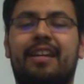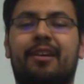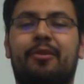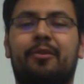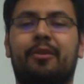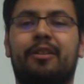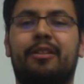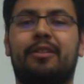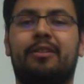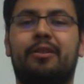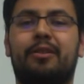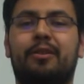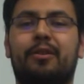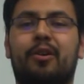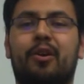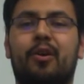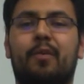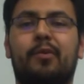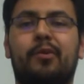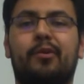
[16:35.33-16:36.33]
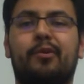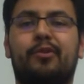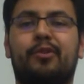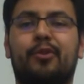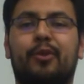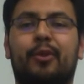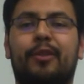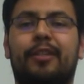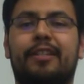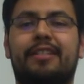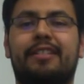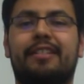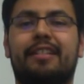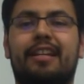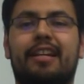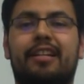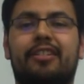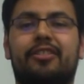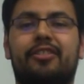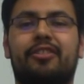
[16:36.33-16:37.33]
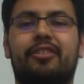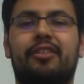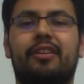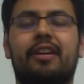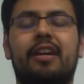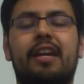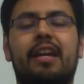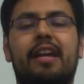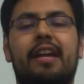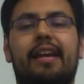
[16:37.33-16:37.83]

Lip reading: I really do hope you enjoyed this lecture